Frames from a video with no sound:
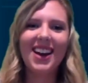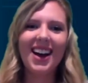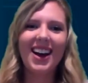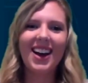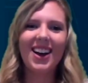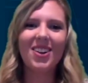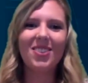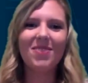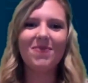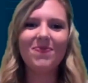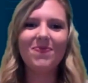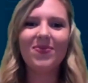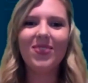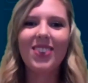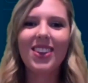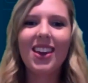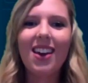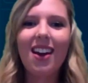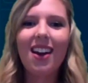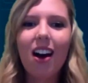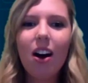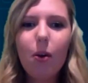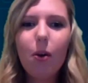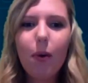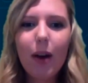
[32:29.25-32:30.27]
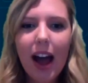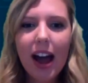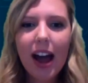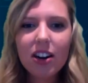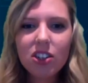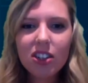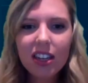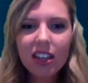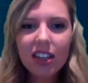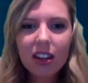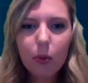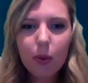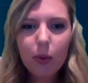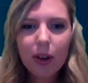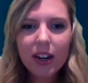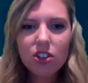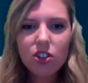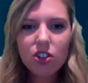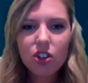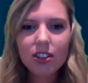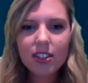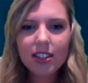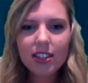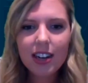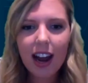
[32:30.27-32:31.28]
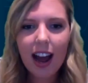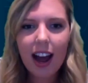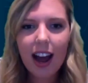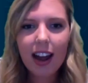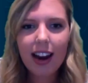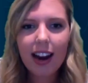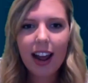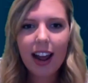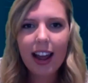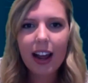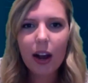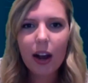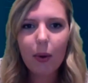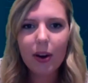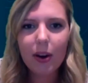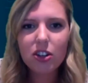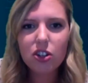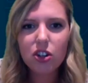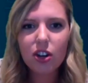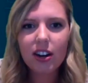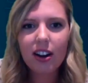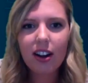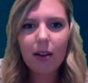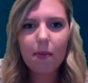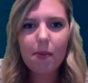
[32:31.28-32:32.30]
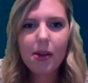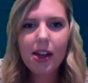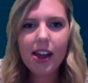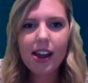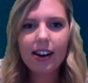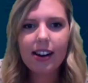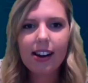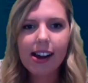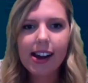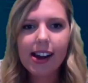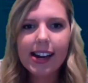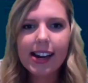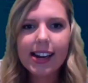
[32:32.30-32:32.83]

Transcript: Um, Oh, actually, we just had a question come in.